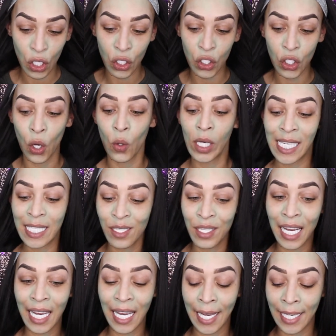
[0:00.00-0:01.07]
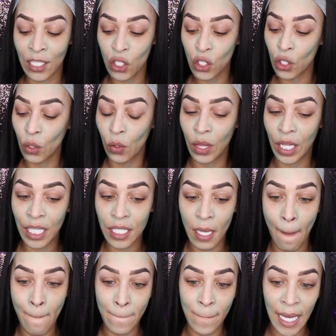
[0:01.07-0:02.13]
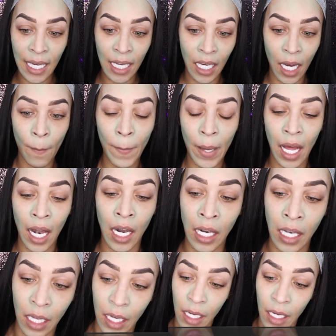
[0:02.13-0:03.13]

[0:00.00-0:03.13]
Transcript: So let's get into this makeup look.